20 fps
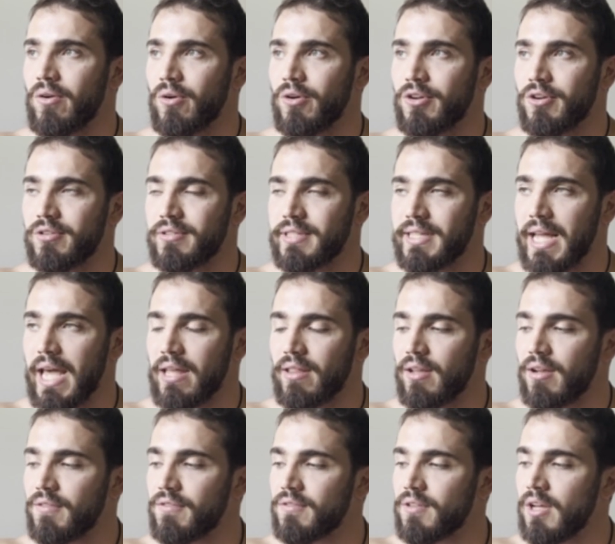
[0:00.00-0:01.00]
or your
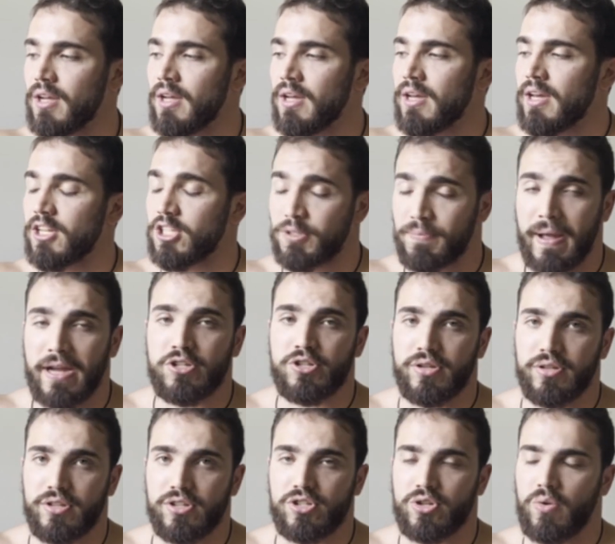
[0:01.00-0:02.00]
deadlift,
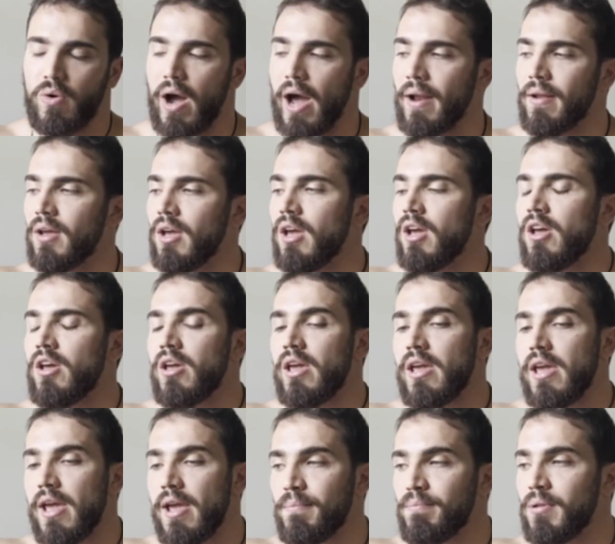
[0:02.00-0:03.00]
especially the squat,
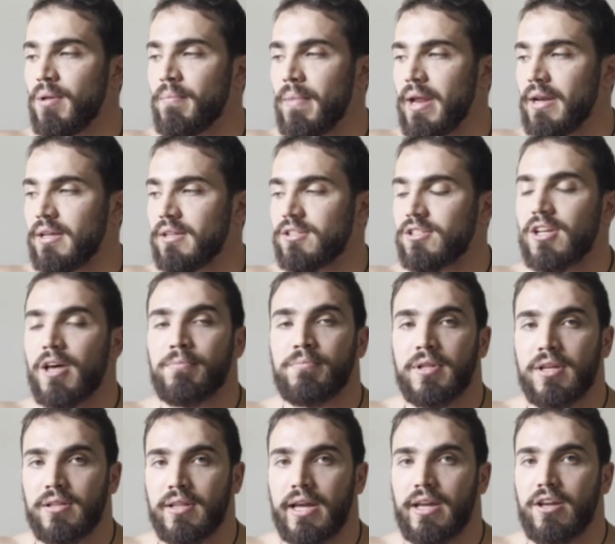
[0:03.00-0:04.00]
implementing
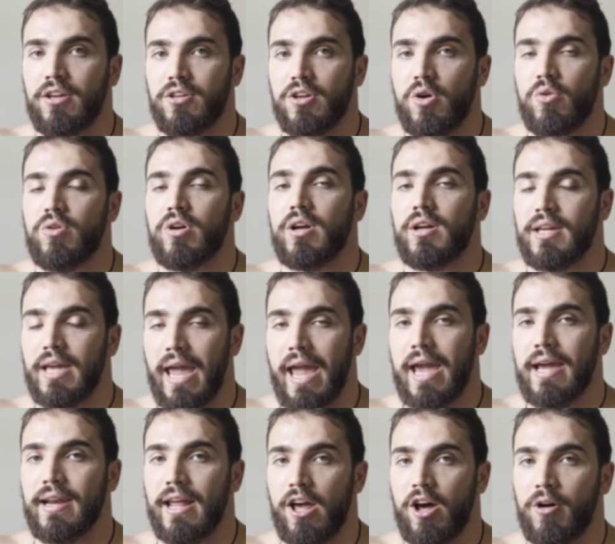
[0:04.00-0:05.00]
something like a yoke
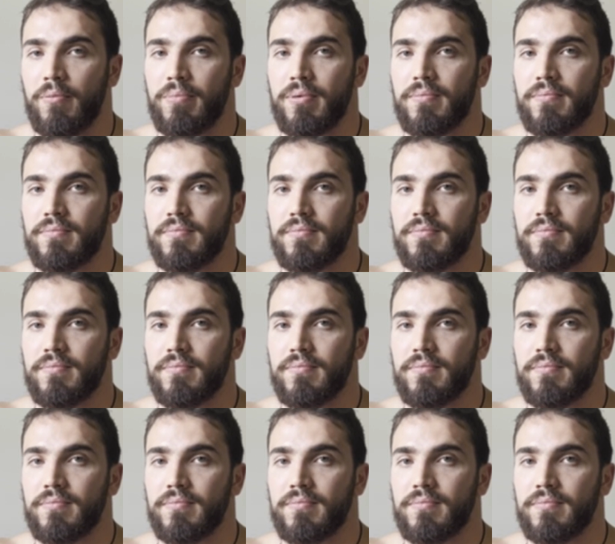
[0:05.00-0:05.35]
can help,